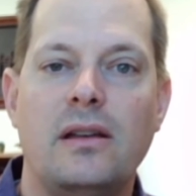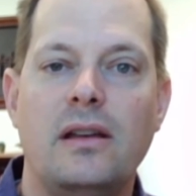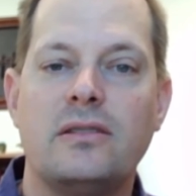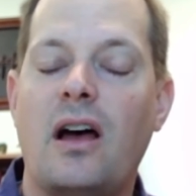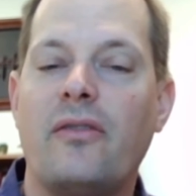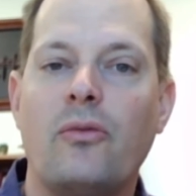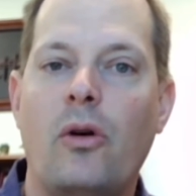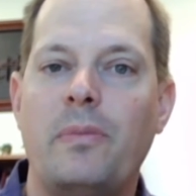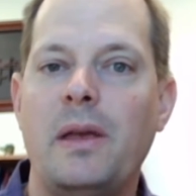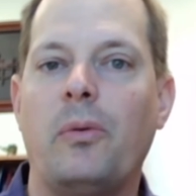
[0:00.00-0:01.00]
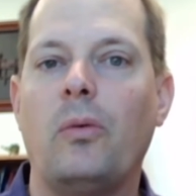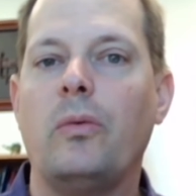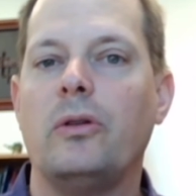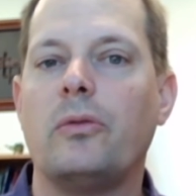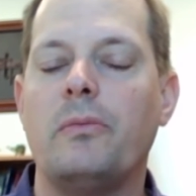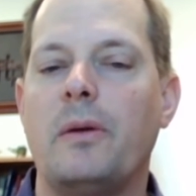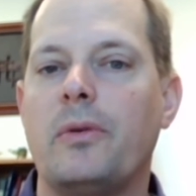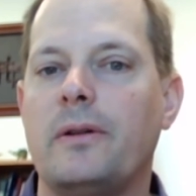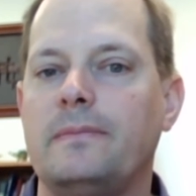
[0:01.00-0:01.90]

is often what people will remember.